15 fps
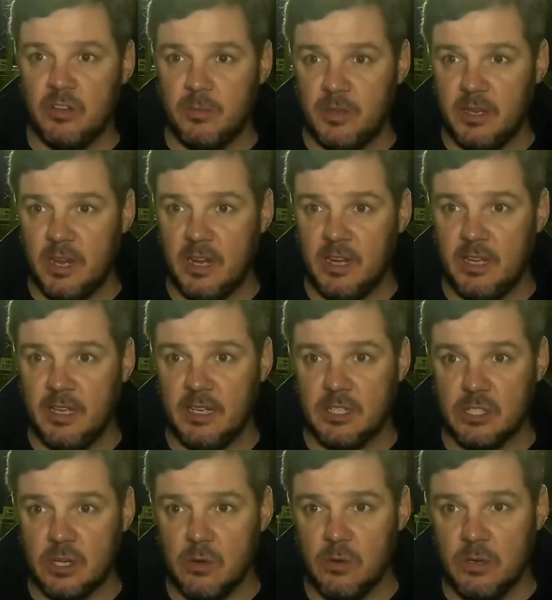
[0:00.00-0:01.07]
to be in our league,
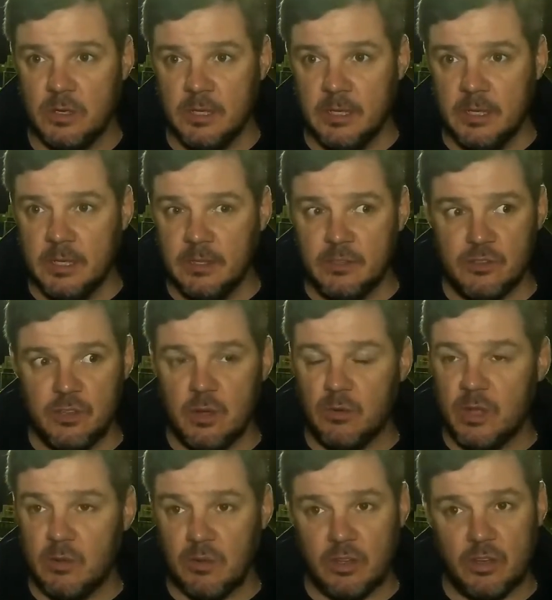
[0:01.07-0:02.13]
so there's no
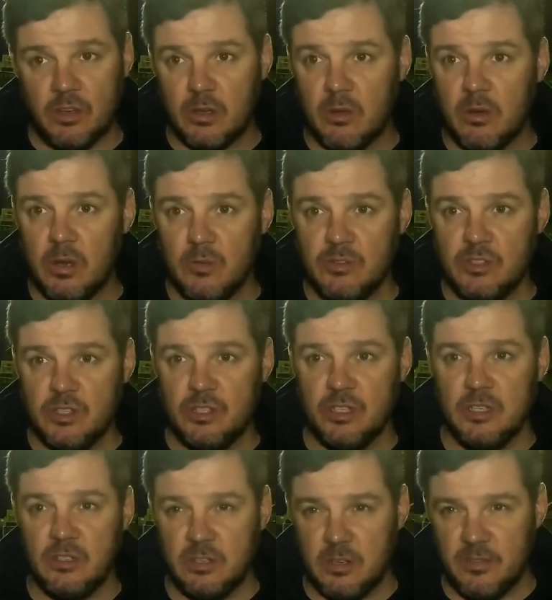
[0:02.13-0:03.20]
doubt they're going to go close this year
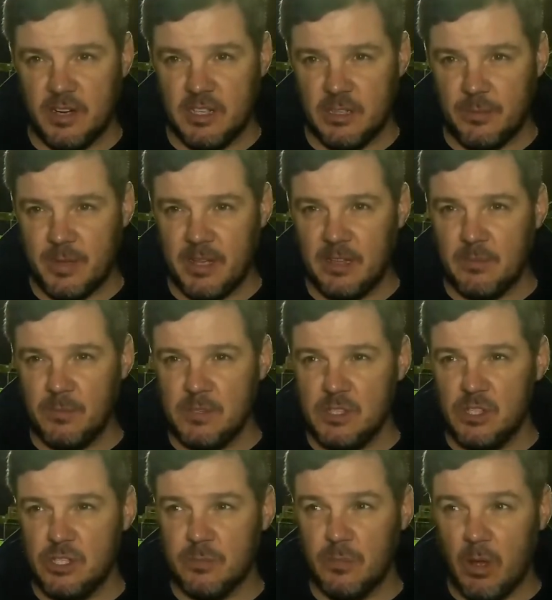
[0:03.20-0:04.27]
in a very demanding
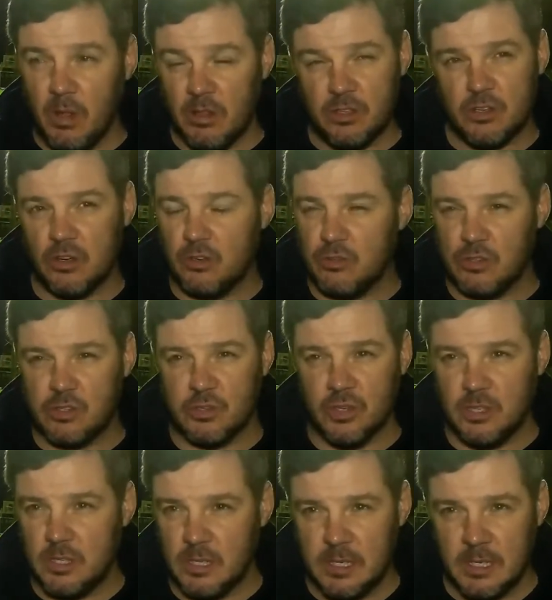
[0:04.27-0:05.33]
position. But all the shot are good
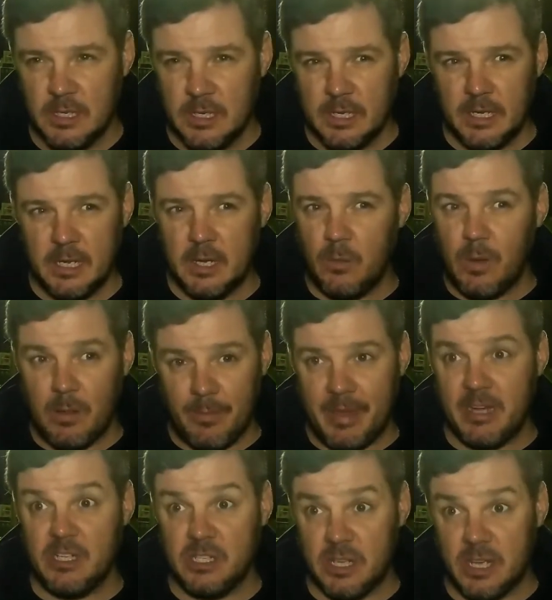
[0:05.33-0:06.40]
side. Well
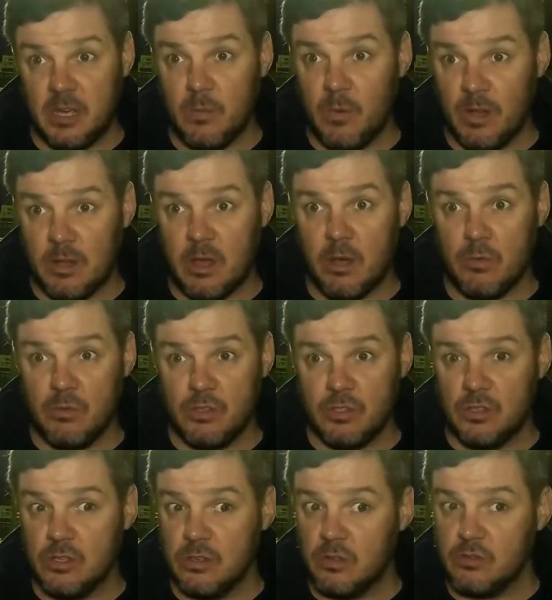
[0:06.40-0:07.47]
managed again, well
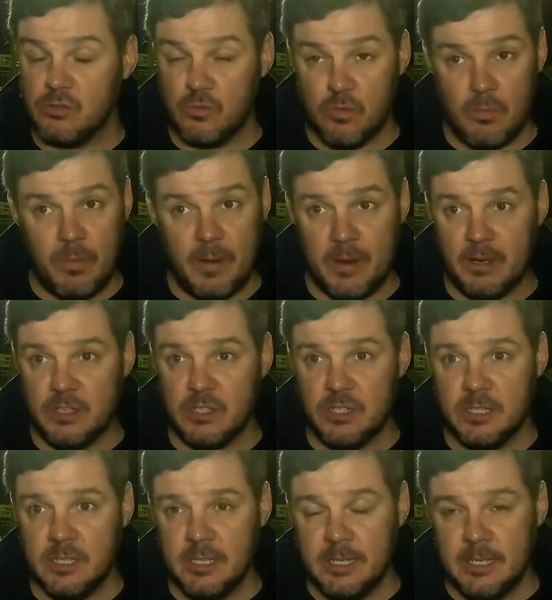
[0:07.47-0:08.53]
coached, some good players,
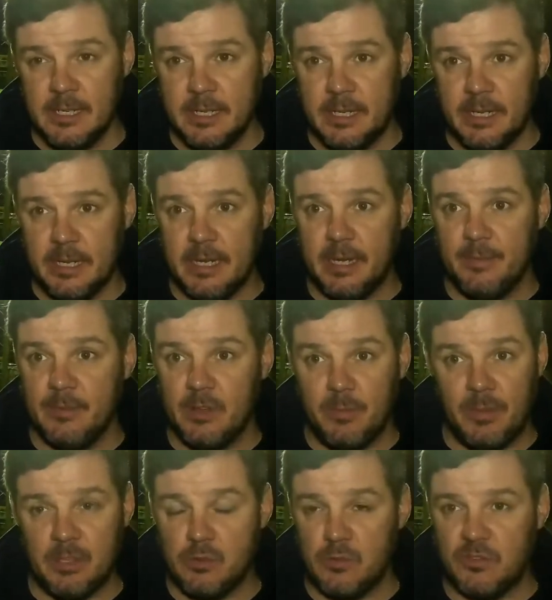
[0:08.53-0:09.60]
and that'll be
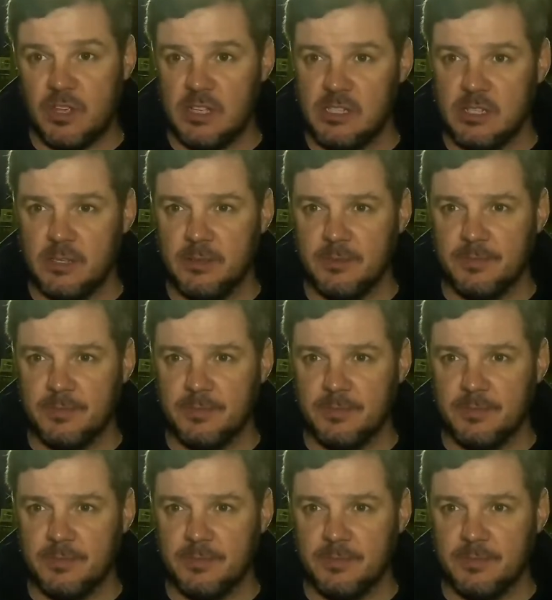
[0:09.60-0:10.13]
a tough test.